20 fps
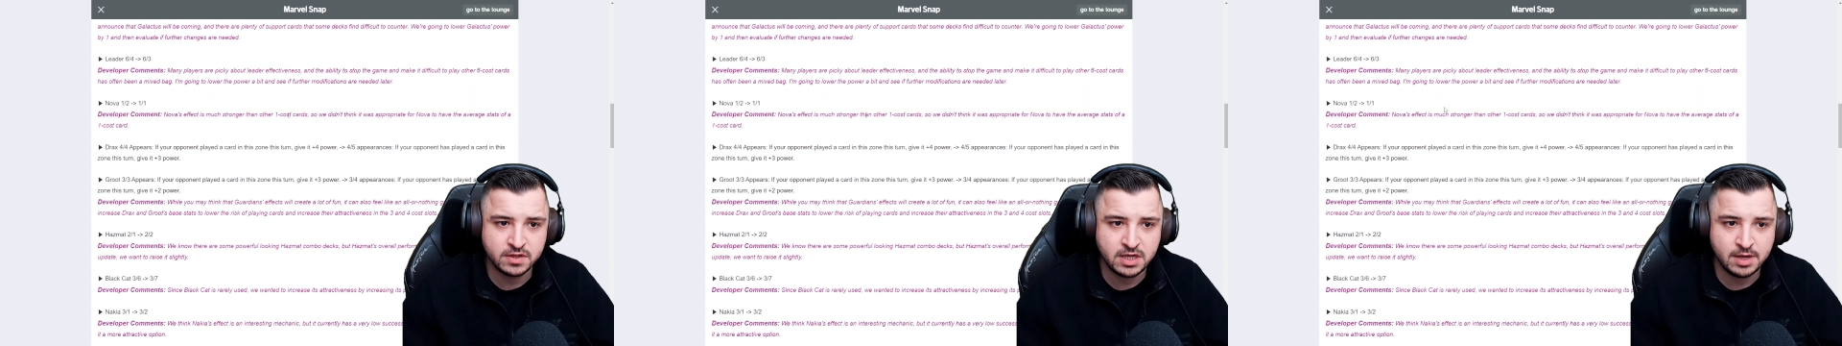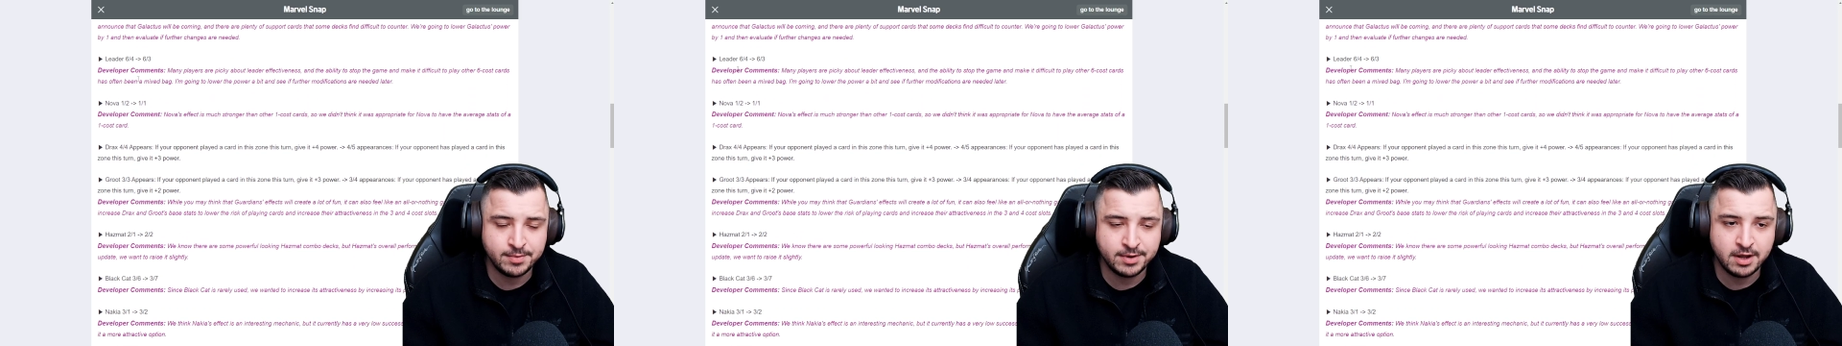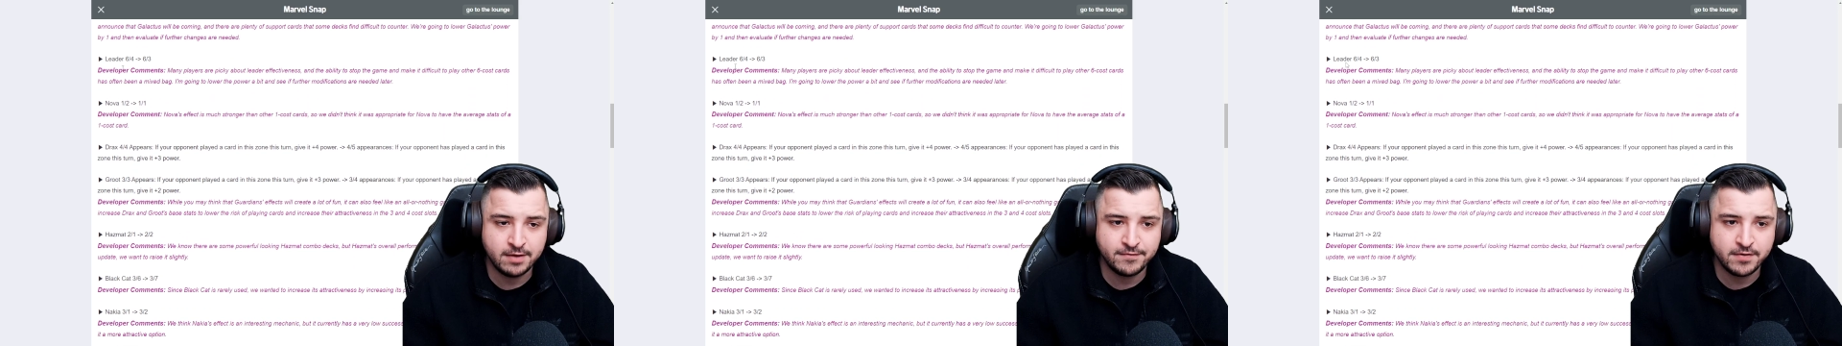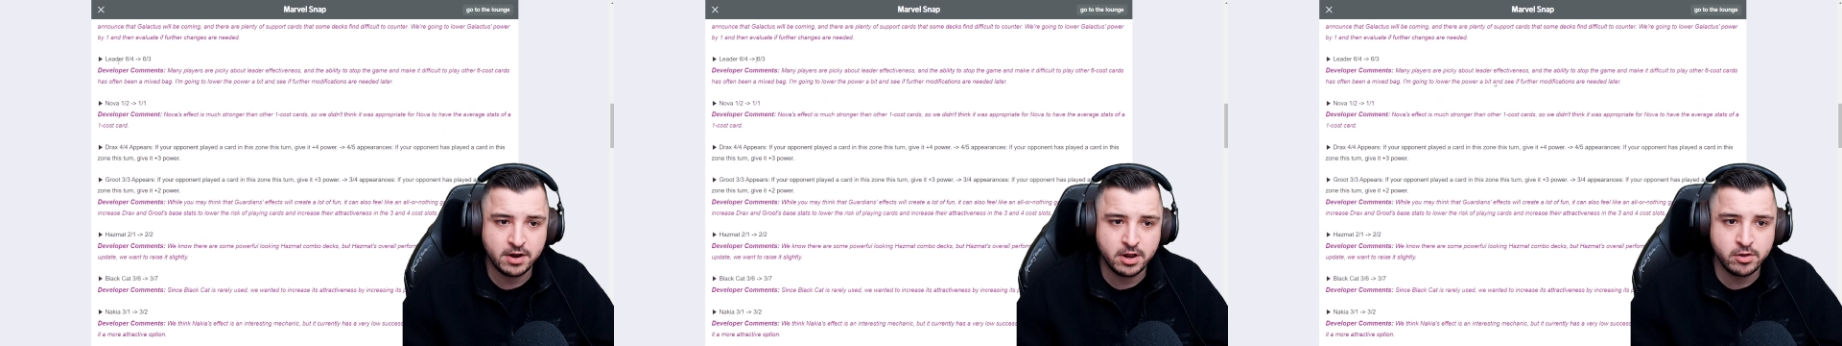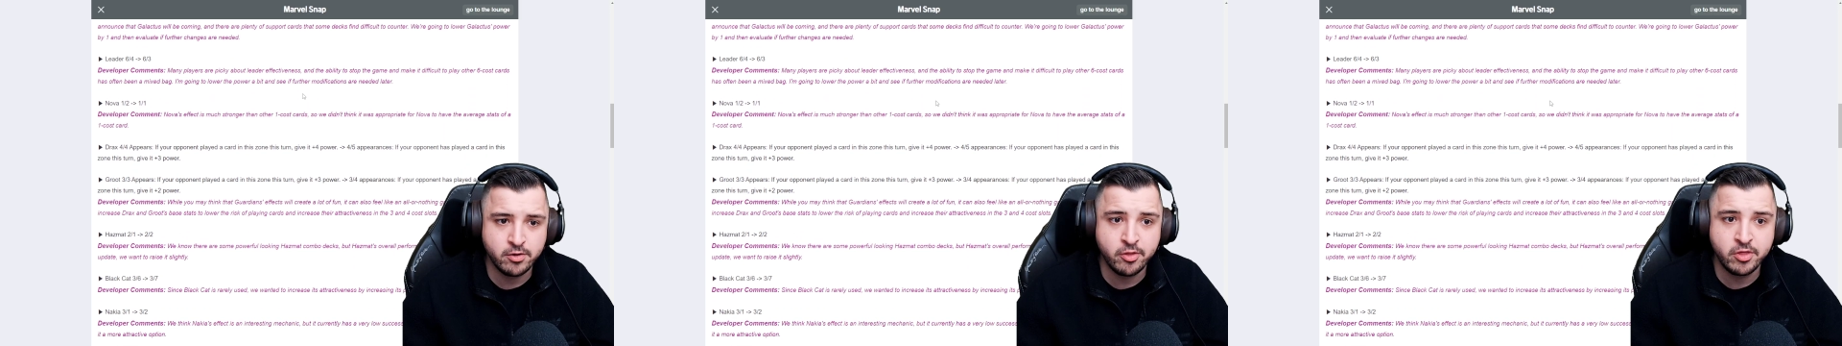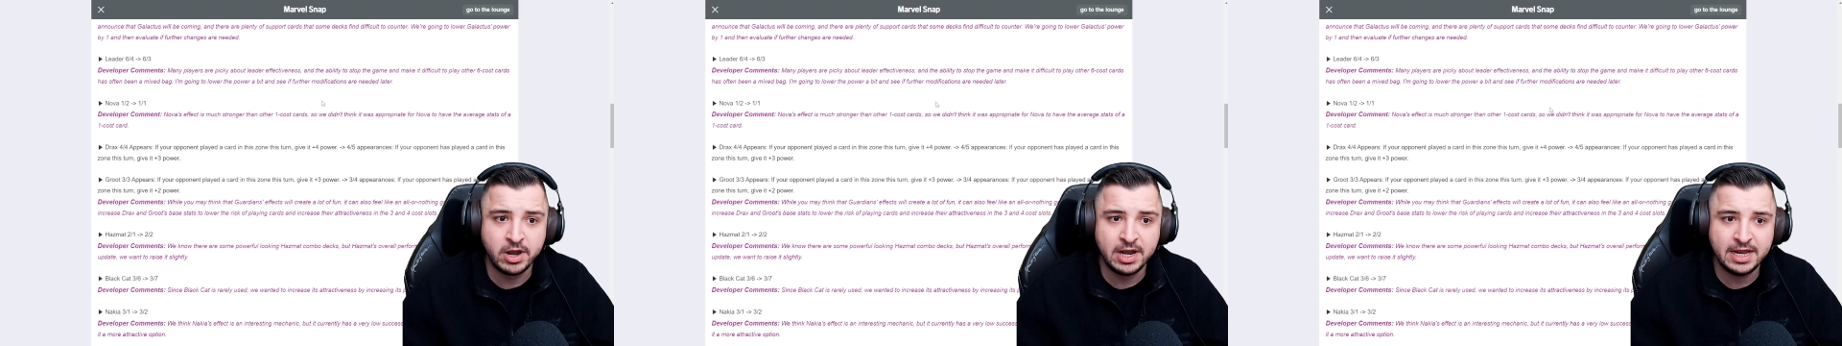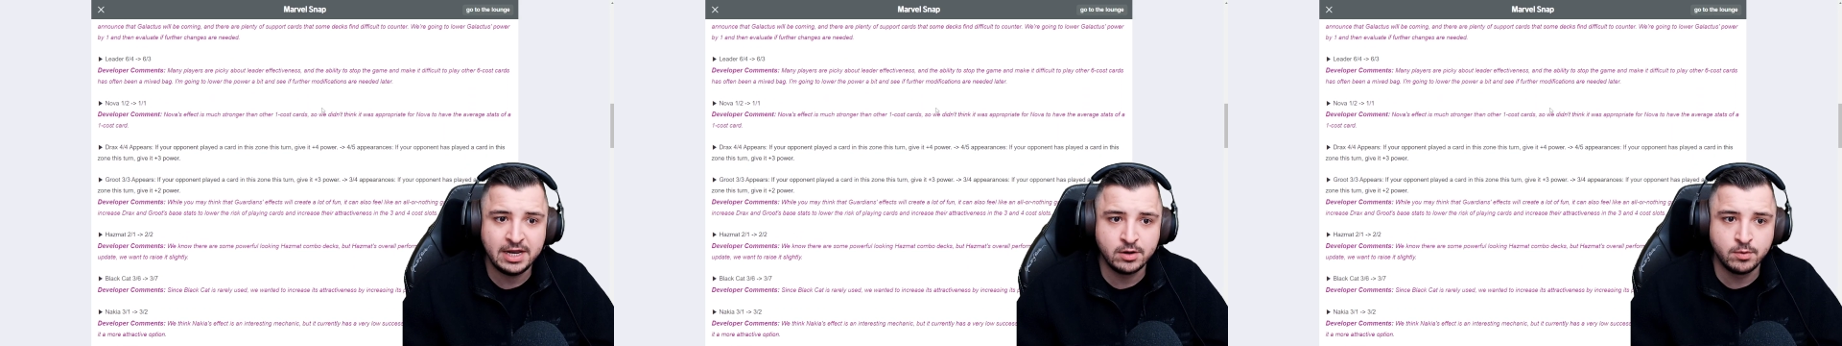seem enough. And I know
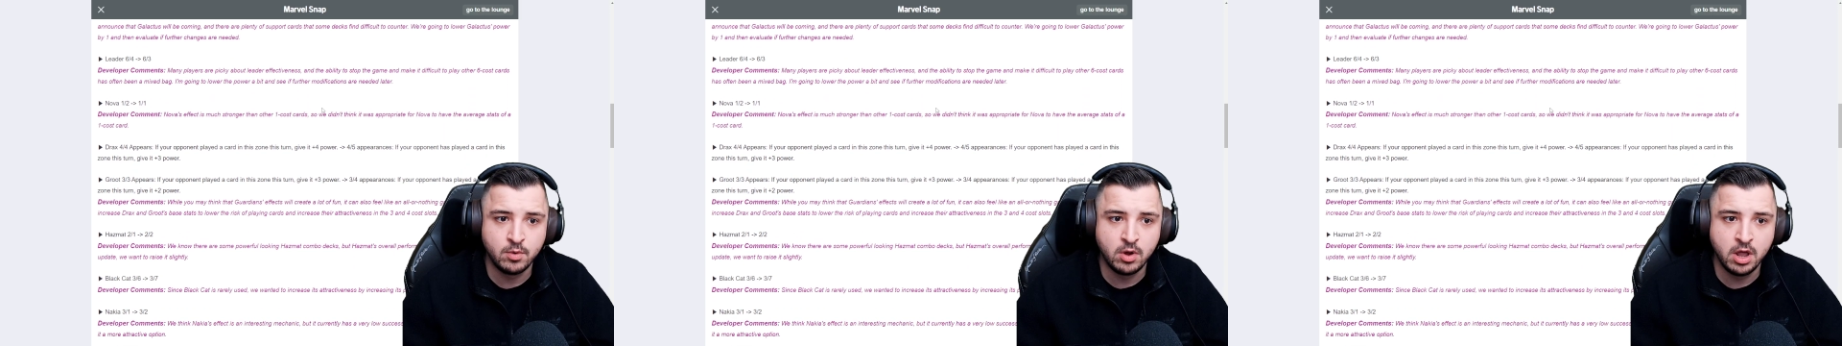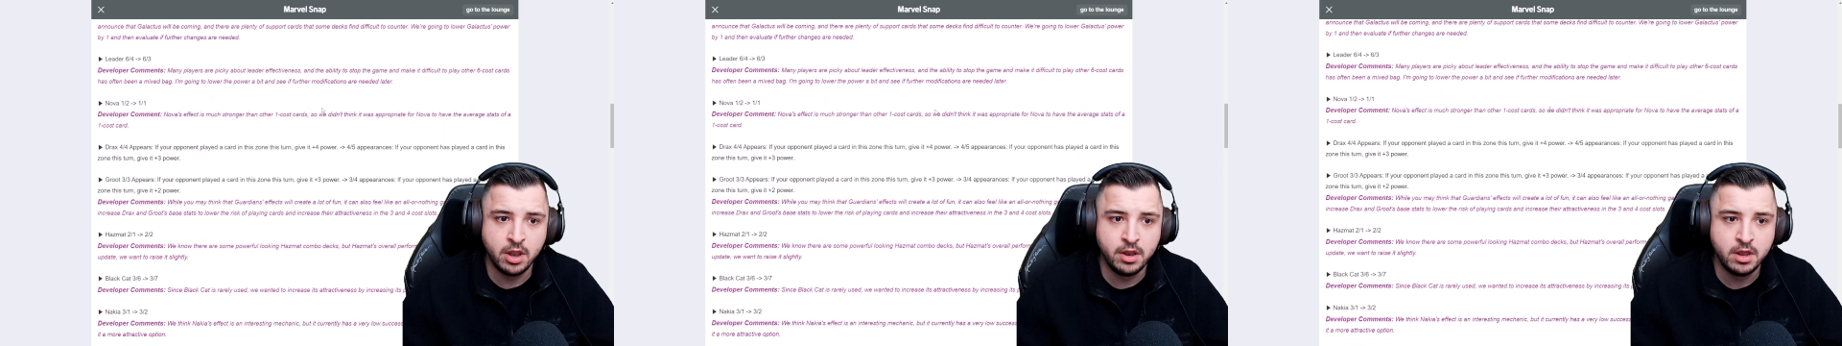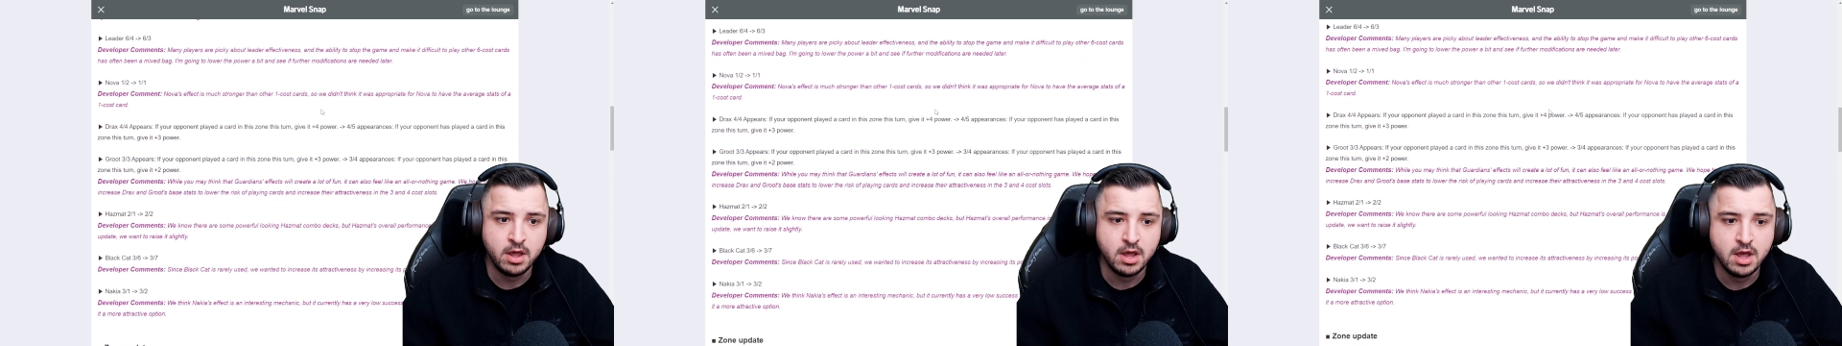the leader one,